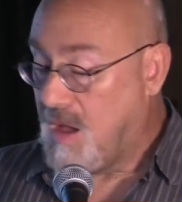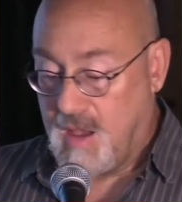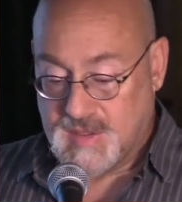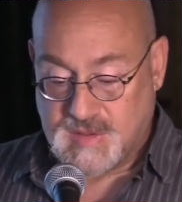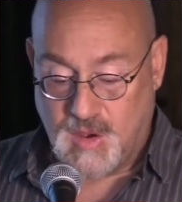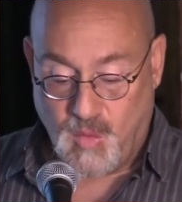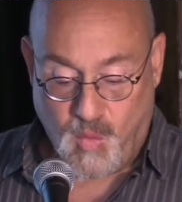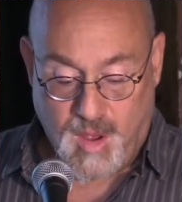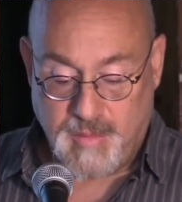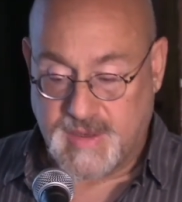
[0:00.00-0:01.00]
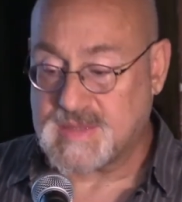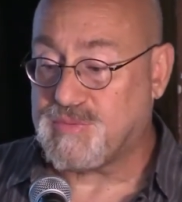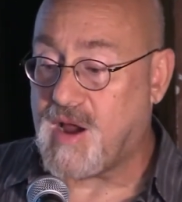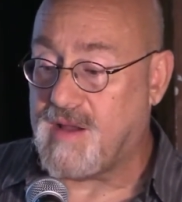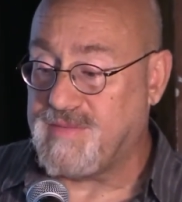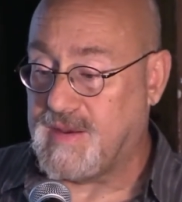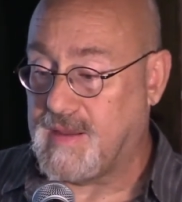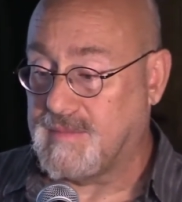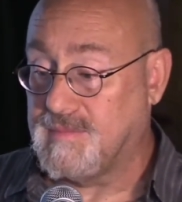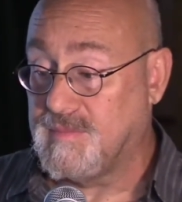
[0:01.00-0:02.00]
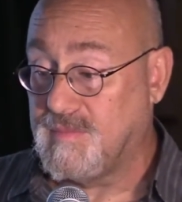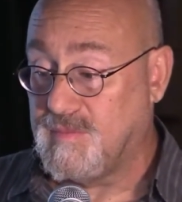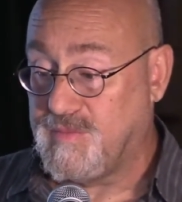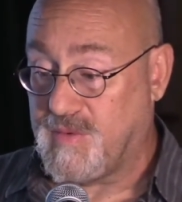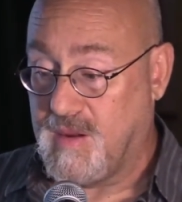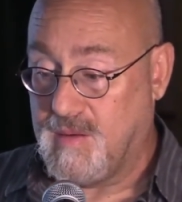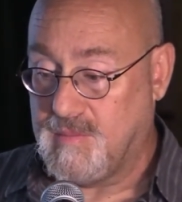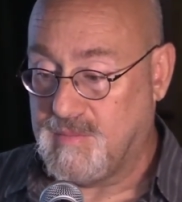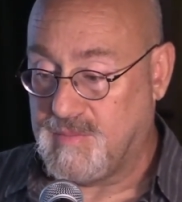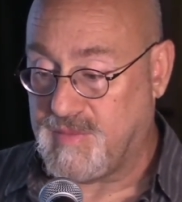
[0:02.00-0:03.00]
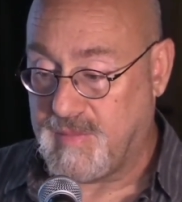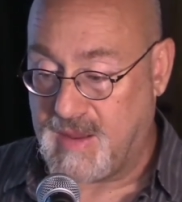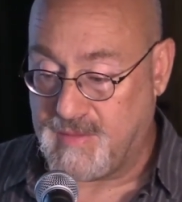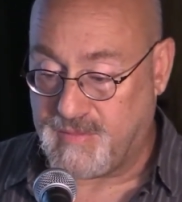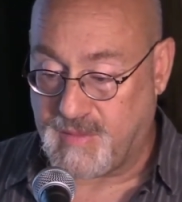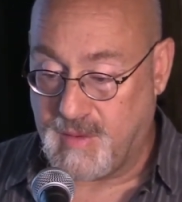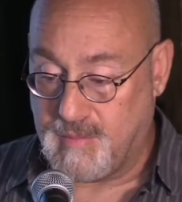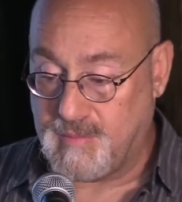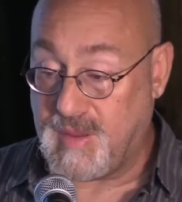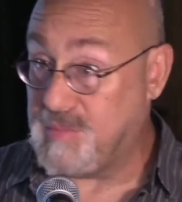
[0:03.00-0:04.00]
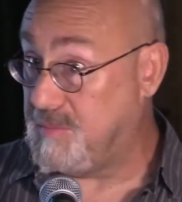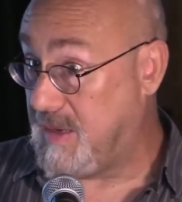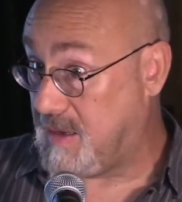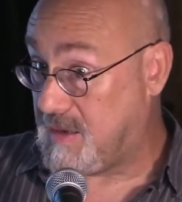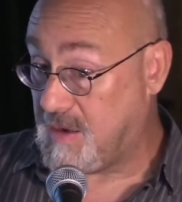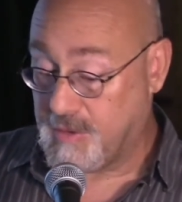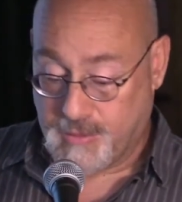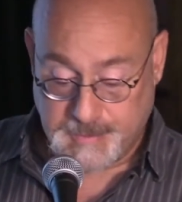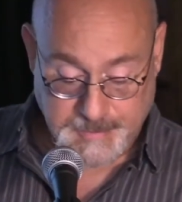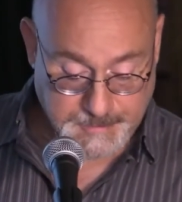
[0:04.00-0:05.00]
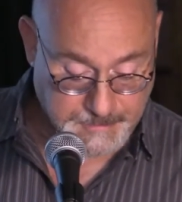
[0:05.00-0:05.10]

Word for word: Uh, so Walmart is profiting from, from, from people being in hunger.